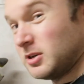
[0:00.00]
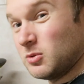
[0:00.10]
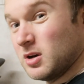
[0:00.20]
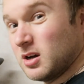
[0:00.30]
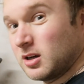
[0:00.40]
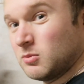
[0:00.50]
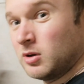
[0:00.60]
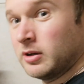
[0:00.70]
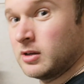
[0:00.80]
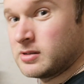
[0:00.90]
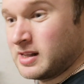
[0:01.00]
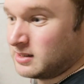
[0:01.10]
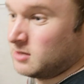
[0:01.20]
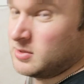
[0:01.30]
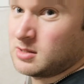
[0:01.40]
a bit of work and whatnot. So
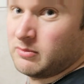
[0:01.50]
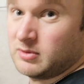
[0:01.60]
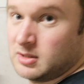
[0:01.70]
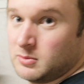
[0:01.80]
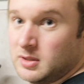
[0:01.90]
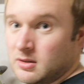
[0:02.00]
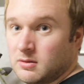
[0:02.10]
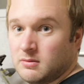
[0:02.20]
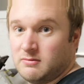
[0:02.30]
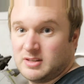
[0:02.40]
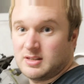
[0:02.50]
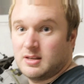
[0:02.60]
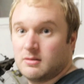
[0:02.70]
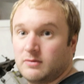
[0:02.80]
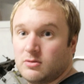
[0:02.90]
that's going to be something that we're going to visit
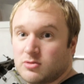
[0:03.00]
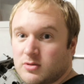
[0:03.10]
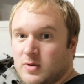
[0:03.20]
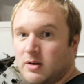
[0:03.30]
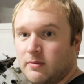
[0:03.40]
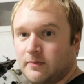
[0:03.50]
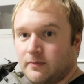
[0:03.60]
in the future as well.